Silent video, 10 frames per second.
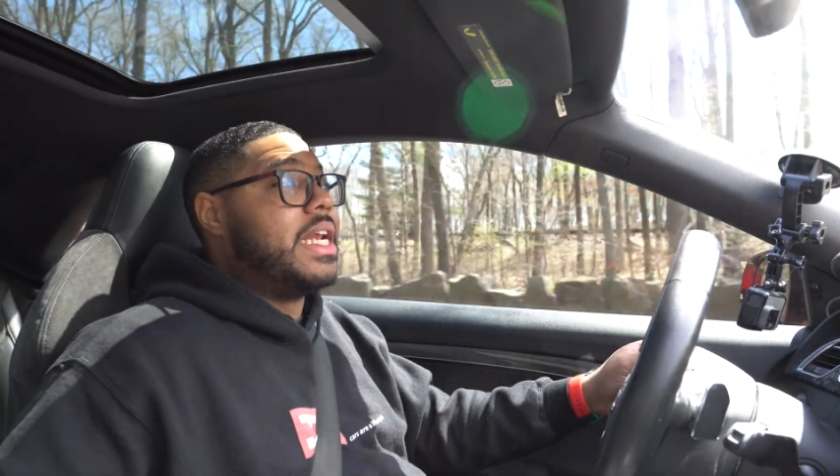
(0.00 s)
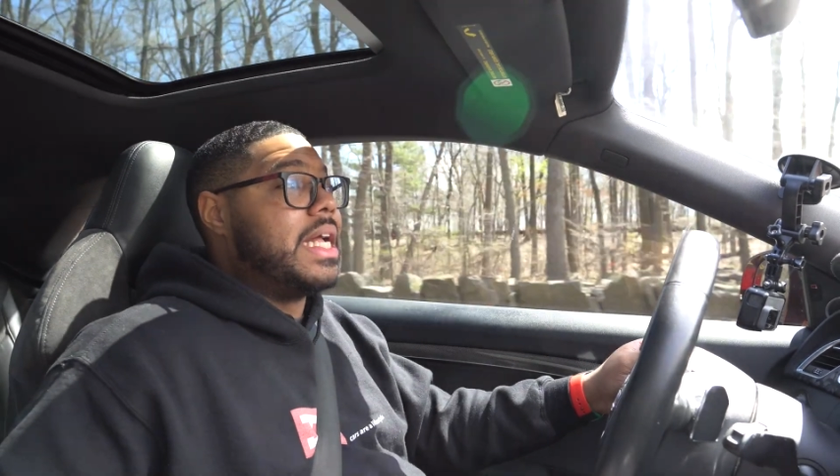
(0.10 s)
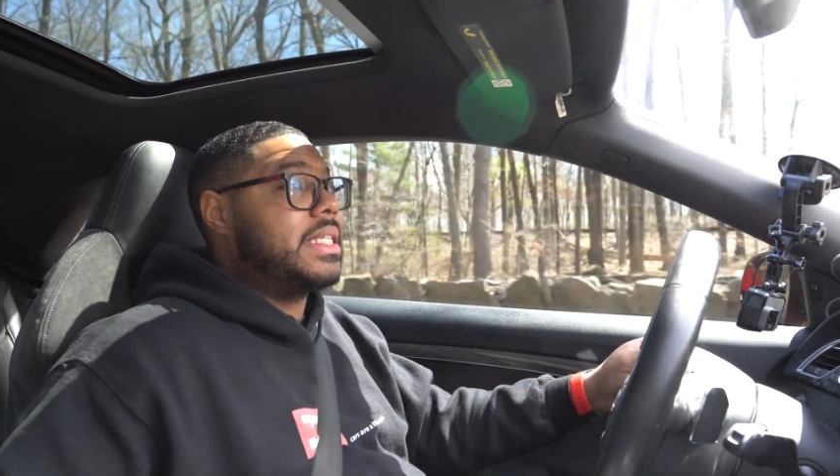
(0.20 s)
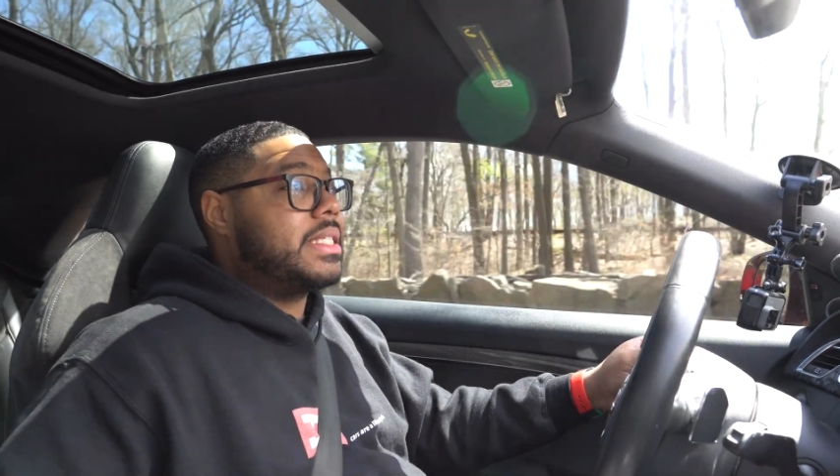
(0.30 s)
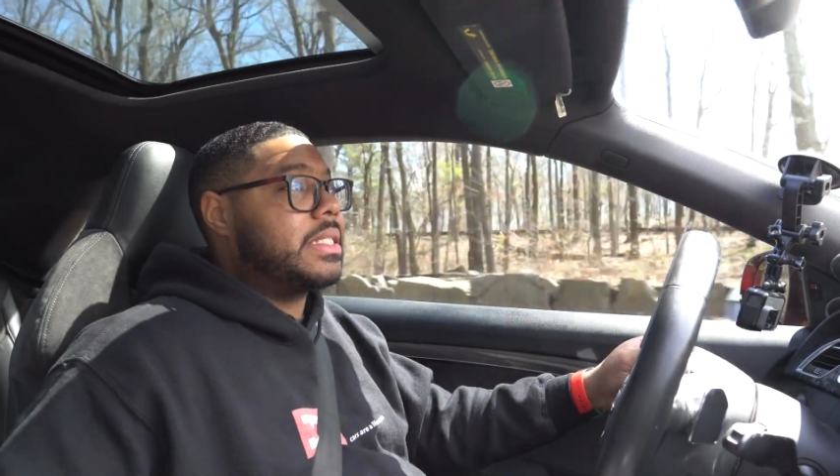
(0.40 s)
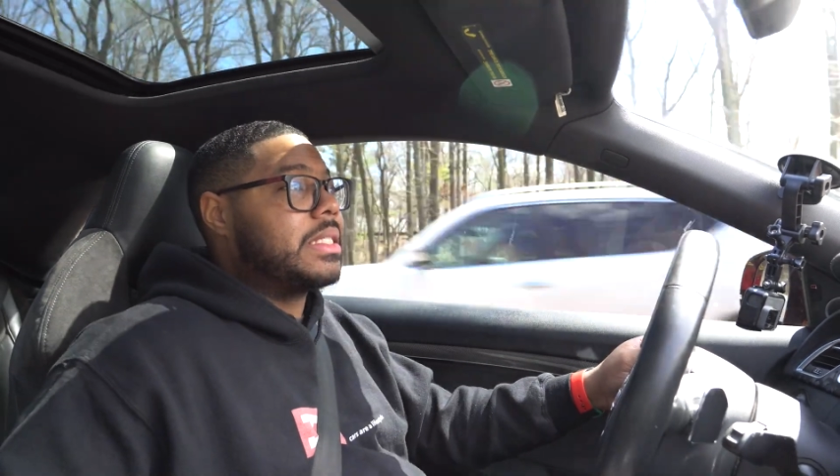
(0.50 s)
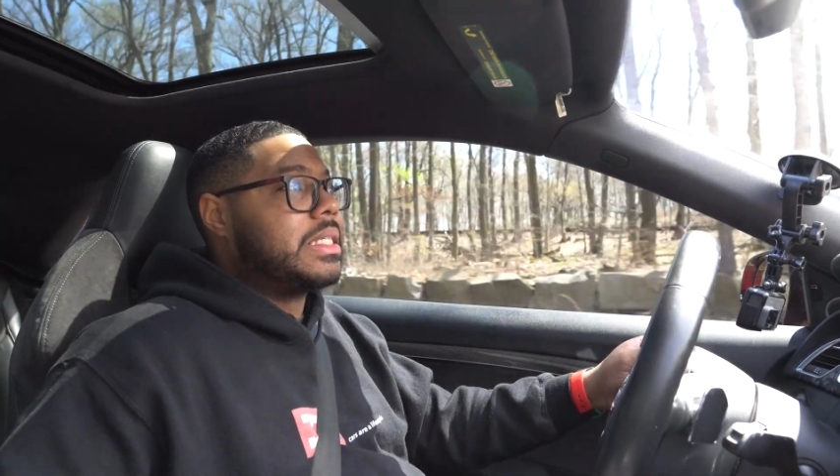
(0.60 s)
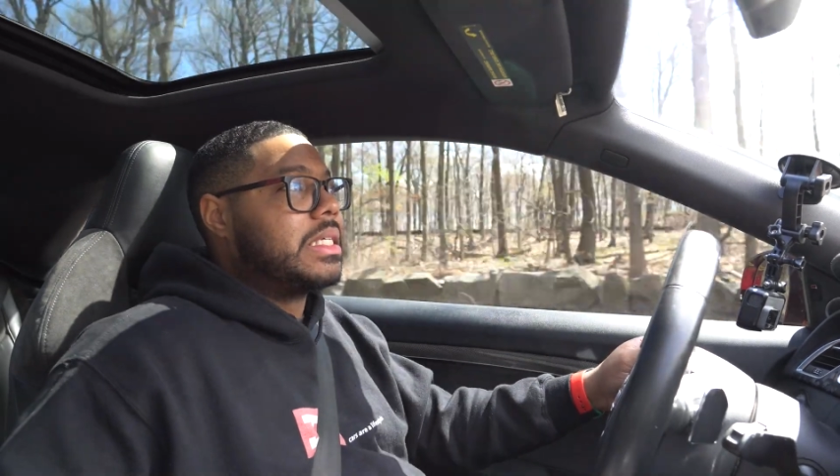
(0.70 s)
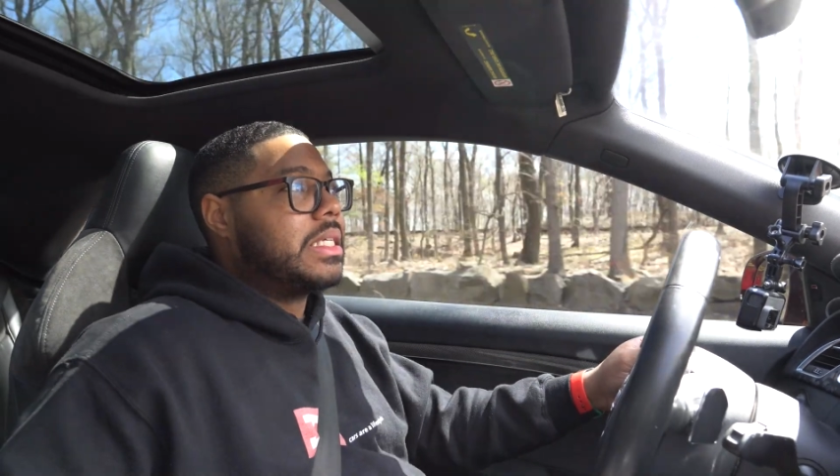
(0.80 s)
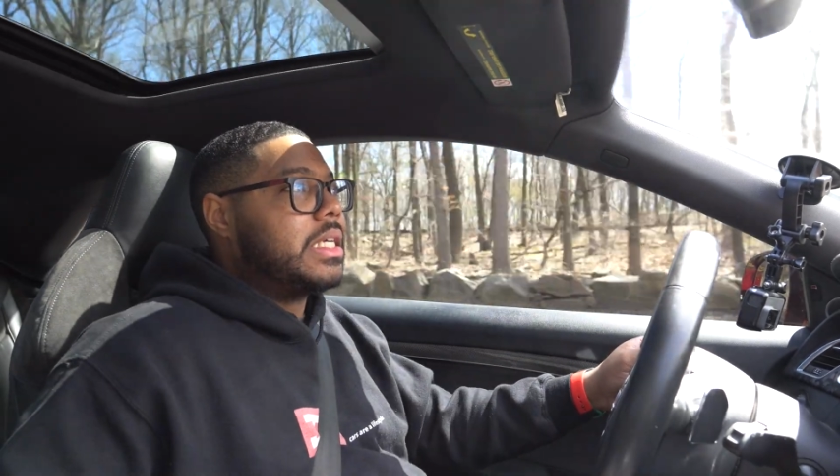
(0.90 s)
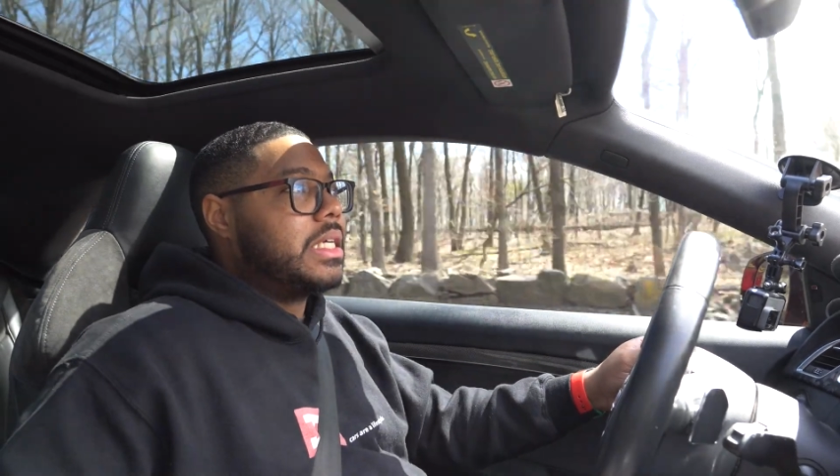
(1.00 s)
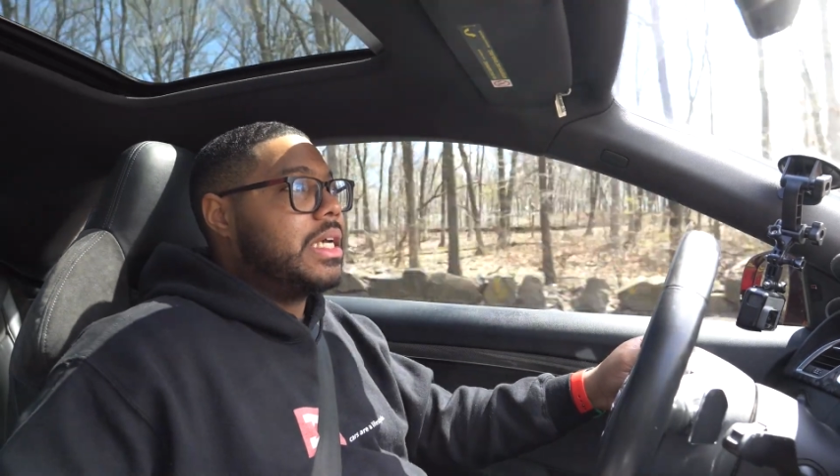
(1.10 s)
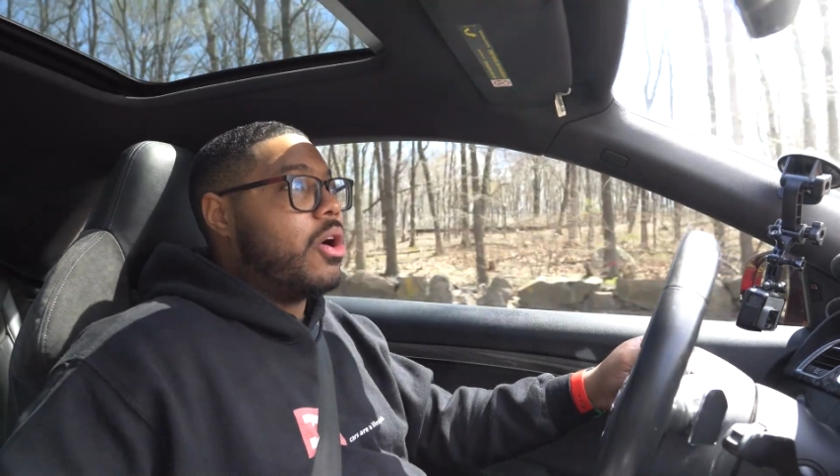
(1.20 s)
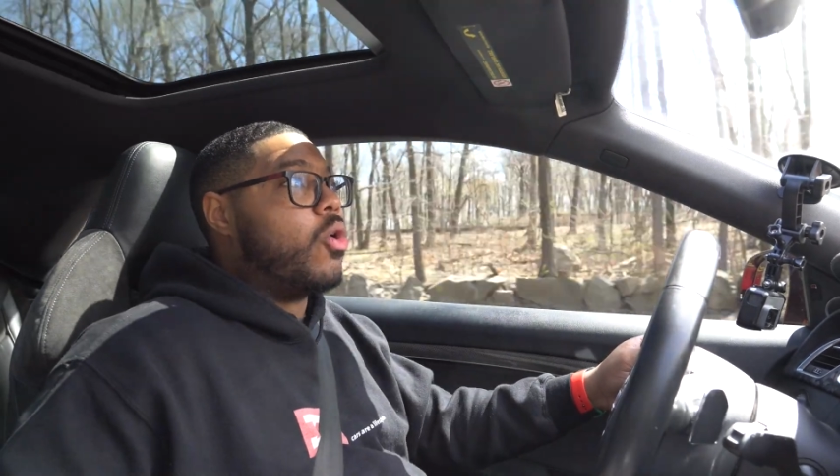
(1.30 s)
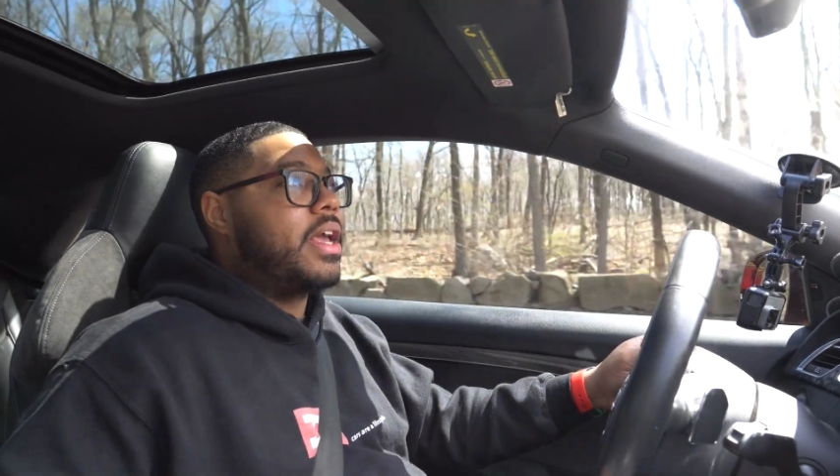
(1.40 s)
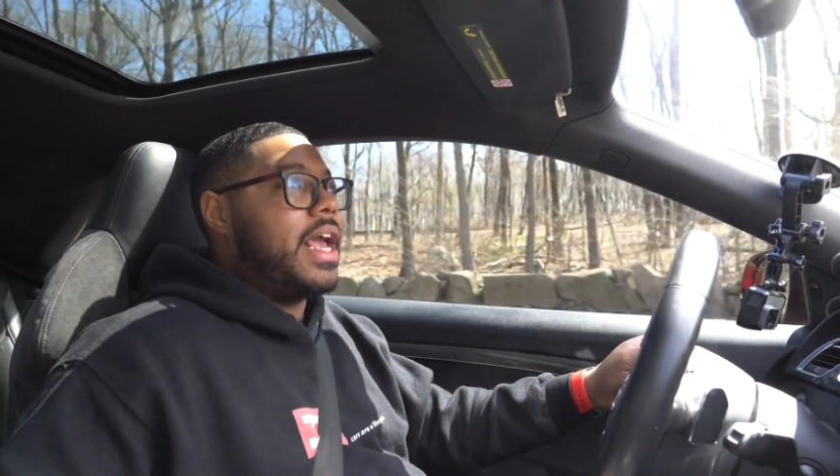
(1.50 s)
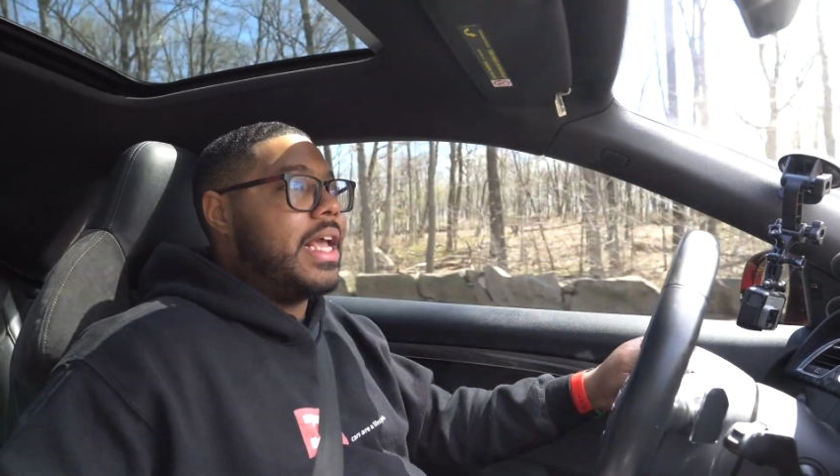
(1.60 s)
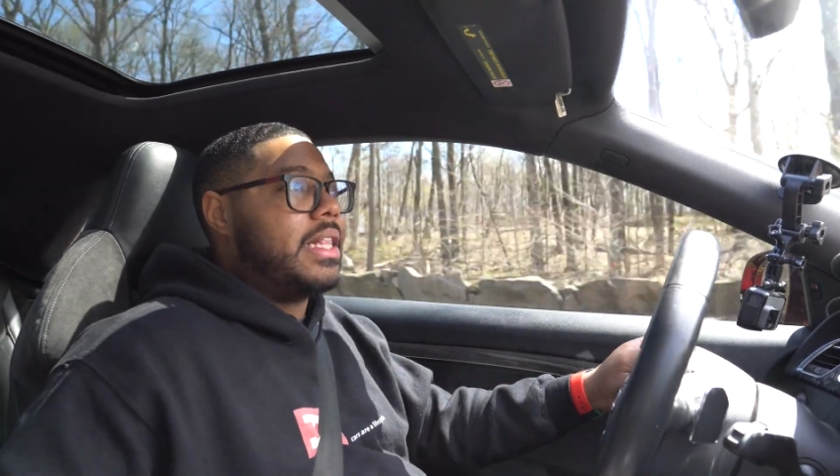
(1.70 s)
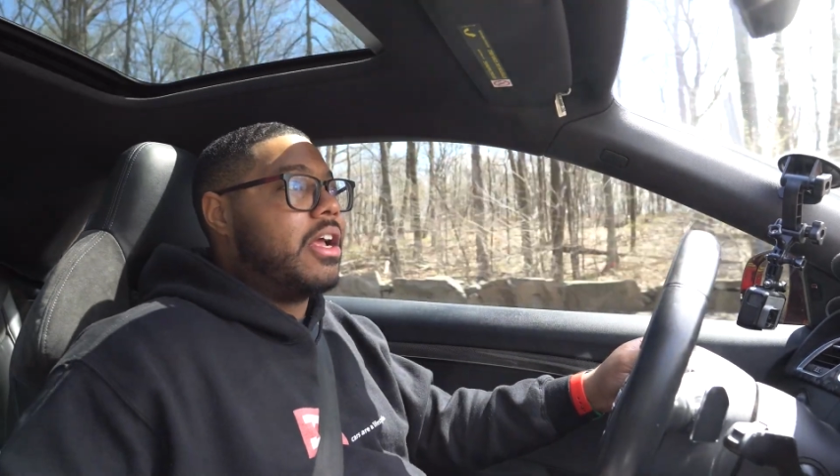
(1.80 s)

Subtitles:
And that's okay.